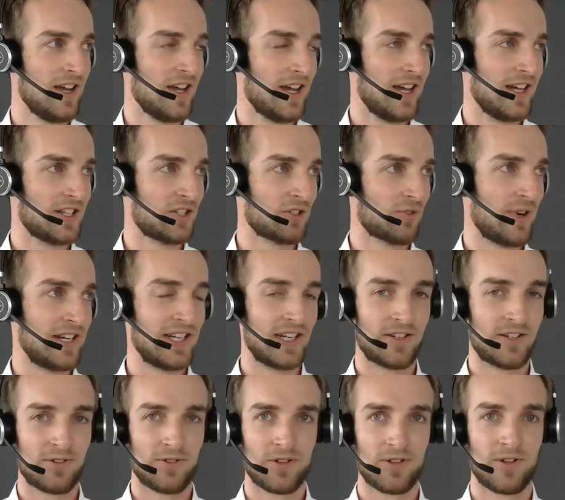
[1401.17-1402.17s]
it's great
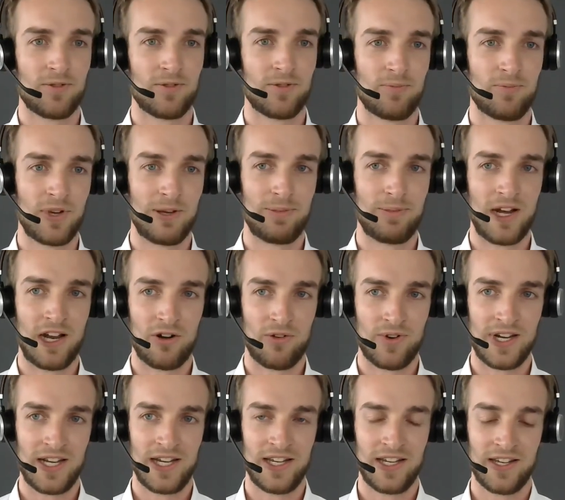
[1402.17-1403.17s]
that people are
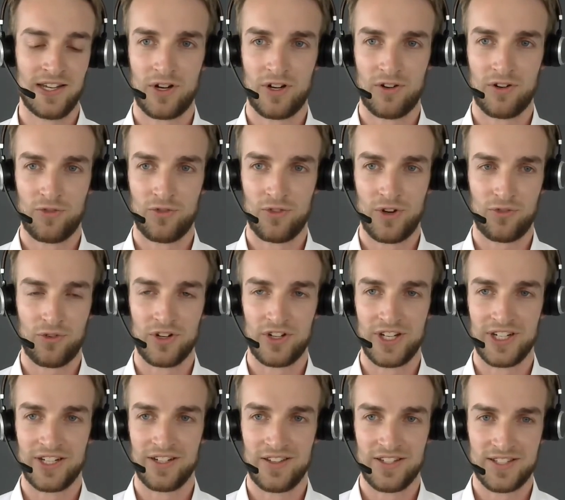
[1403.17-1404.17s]
really
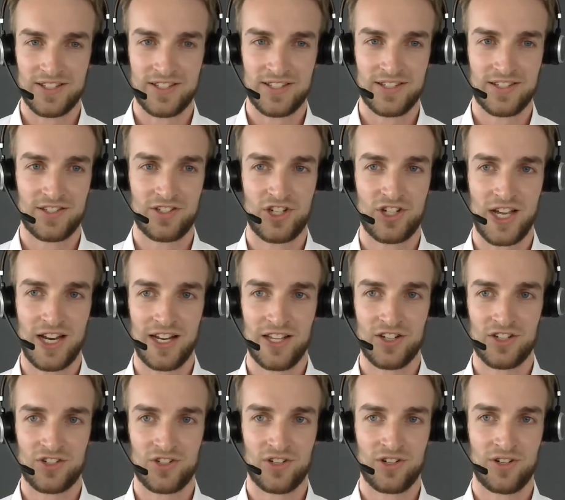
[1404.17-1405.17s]
confronting this
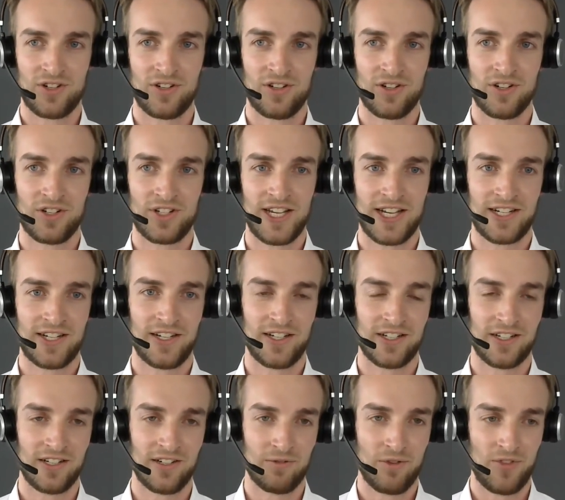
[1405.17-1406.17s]
challenge
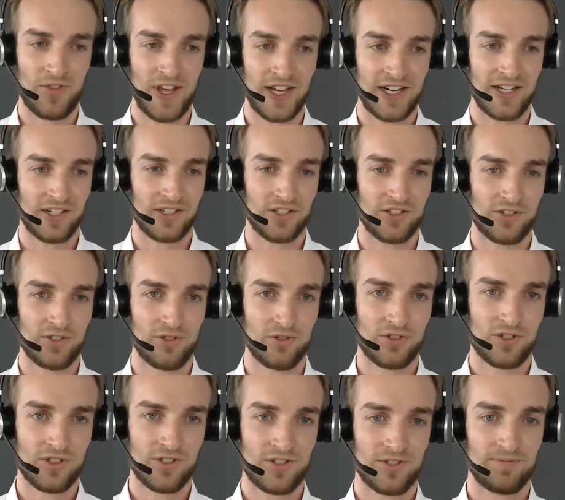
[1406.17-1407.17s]
with technical
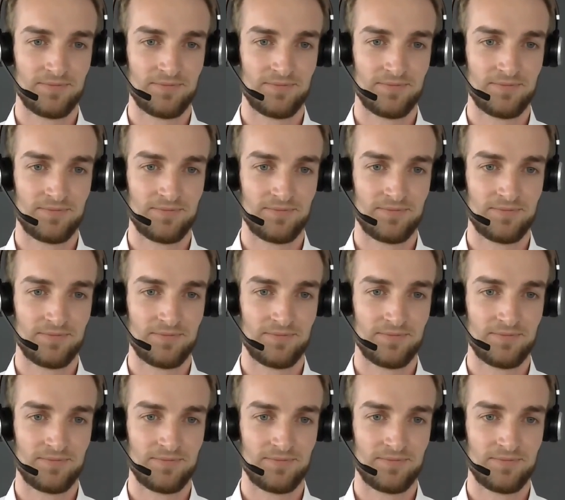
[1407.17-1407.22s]
solutions.